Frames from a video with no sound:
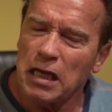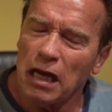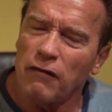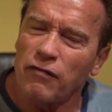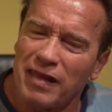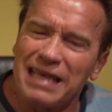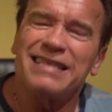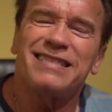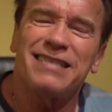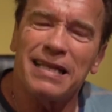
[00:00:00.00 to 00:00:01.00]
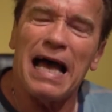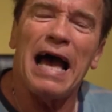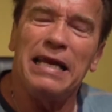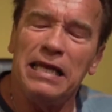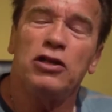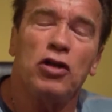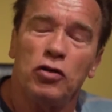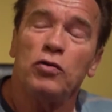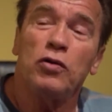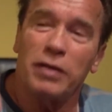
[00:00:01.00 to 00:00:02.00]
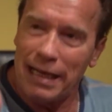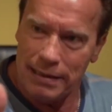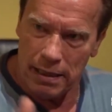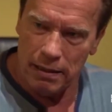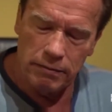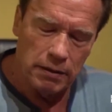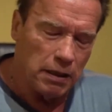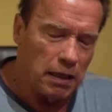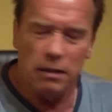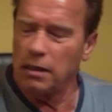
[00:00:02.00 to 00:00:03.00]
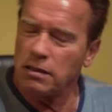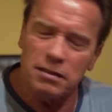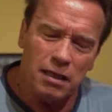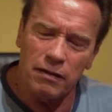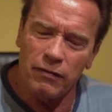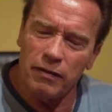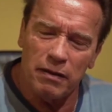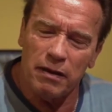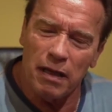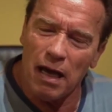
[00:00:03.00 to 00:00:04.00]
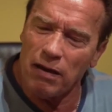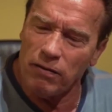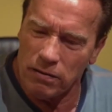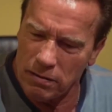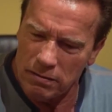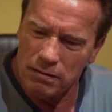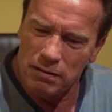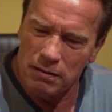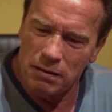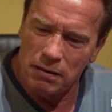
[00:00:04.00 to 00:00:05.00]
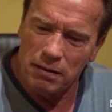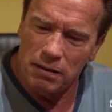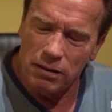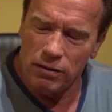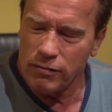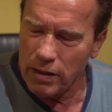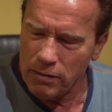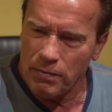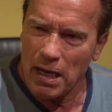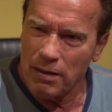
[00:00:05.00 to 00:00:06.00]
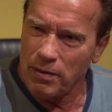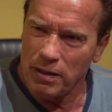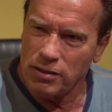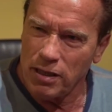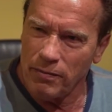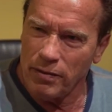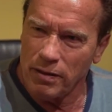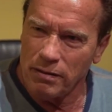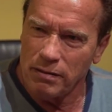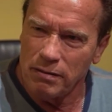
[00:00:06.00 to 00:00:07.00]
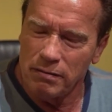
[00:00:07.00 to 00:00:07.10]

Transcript: kind of things that I need to do to get there? And they just said, Arnold, you're a great bodybuilding champion.